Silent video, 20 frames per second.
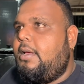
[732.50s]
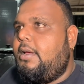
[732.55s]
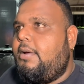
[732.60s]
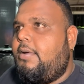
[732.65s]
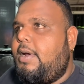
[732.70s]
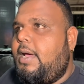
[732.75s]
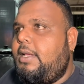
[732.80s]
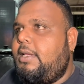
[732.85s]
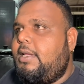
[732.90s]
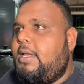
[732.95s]

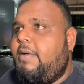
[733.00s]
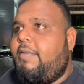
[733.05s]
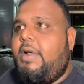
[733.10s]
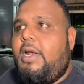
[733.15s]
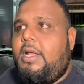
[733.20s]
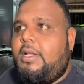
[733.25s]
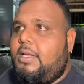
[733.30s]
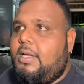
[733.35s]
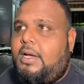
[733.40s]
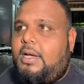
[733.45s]
right you have a
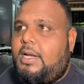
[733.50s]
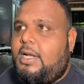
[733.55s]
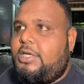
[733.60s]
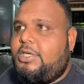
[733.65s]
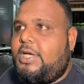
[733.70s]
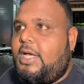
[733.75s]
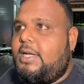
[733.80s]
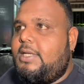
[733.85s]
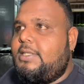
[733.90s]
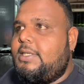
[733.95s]
lot of other
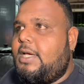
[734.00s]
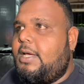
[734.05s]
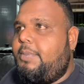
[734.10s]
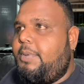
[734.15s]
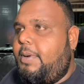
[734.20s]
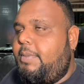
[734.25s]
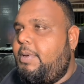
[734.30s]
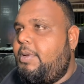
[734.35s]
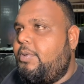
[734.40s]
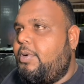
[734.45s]
channels you could
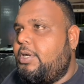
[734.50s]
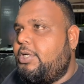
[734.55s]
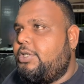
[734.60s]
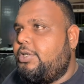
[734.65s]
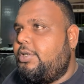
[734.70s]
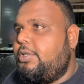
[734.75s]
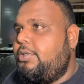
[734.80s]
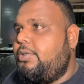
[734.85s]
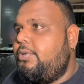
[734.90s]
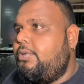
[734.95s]
probably watch
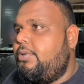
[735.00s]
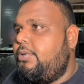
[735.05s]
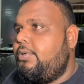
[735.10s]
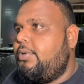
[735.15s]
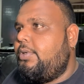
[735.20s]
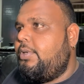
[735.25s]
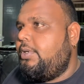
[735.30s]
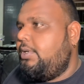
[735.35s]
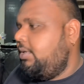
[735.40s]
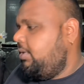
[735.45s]
on too
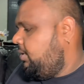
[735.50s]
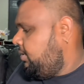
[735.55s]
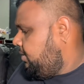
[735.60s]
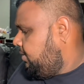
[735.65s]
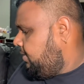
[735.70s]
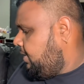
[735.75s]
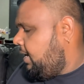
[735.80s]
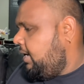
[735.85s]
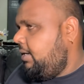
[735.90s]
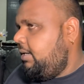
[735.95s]

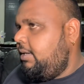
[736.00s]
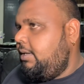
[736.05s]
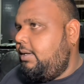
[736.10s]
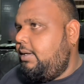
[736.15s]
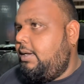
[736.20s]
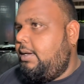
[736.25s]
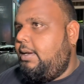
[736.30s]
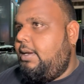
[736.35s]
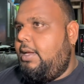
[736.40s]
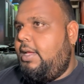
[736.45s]
right
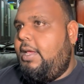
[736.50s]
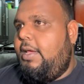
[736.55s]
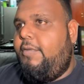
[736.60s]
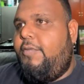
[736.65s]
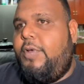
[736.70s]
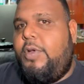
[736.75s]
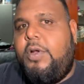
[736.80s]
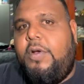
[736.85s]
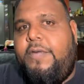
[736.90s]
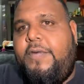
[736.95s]
if
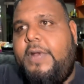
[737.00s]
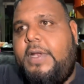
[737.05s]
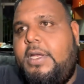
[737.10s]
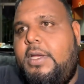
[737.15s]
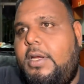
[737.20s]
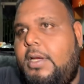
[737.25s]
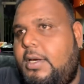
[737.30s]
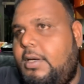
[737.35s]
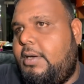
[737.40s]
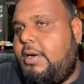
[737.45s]
we don't fit
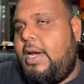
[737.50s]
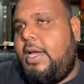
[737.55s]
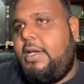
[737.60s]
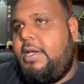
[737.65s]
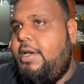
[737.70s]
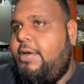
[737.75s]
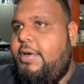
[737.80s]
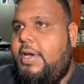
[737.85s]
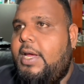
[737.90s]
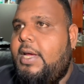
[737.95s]
your
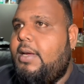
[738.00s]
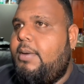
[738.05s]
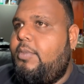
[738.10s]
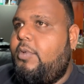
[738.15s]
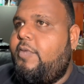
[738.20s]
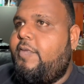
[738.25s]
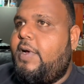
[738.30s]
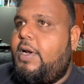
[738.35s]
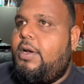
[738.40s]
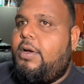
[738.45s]
criteria you can
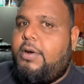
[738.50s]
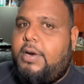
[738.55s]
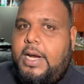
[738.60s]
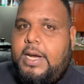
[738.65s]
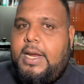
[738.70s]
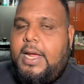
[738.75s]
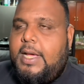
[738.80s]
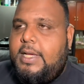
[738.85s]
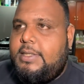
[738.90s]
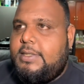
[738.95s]
move along
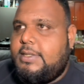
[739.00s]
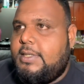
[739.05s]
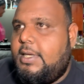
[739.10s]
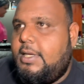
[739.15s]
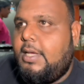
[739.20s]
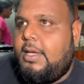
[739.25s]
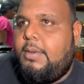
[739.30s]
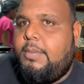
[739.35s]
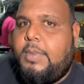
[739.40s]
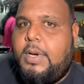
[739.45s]
right guys
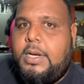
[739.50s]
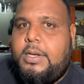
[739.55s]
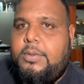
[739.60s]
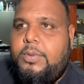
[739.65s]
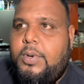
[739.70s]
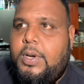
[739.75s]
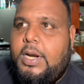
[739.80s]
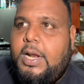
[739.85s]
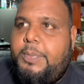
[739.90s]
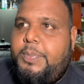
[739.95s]
but
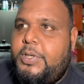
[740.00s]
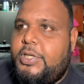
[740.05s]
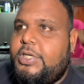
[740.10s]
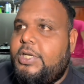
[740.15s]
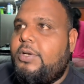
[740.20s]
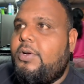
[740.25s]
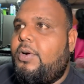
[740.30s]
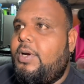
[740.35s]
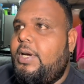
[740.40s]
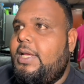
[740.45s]
we want to
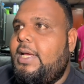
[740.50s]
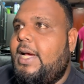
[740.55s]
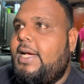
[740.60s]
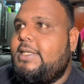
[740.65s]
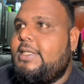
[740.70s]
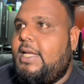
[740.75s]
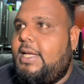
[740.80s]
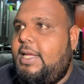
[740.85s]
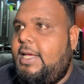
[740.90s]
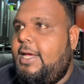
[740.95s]
appreciate all the
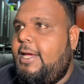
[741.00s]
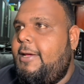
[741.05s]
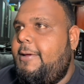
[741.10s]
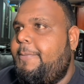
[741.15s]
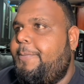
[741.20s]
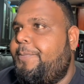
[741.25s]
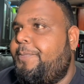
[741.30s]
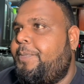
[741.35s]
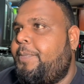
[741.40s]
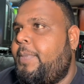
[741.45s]
guys that here
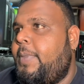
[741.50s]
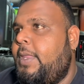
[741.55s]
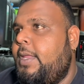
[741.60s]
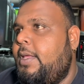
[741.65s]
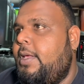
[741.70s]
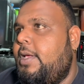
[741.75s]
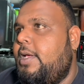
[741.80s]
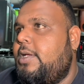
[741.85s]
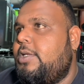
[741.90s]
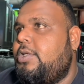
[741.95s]

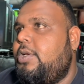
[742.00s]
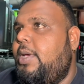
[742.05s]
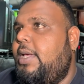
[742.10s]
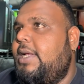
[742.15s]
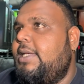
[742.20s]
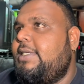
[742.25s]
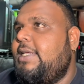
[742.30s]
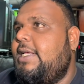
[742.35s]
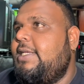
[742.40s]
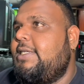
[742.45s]
so you
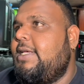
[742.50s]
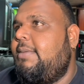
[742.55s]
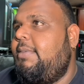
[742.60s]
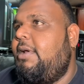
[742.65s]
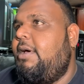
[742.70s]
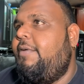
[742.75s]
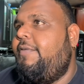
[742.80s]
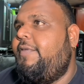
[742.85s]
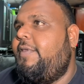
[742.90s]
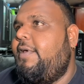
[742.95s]
want to send some
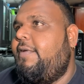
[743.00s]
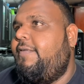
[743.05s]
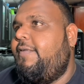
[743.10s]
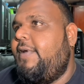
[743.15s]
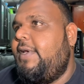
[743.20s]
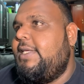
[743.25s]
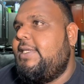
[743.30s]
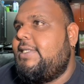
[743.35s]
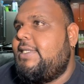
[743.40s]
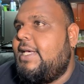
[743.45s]
love to
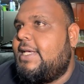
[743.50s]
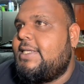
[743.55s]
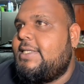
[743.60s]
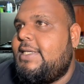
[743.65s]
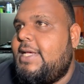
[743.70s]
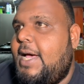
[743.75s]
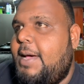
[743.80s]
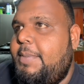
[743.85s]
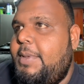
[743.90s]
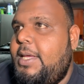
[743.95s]
Felicia
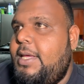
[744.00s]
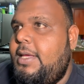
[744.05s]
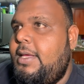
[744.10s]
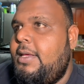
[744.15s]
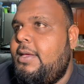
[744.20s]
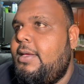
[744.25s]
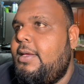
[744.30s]
Sami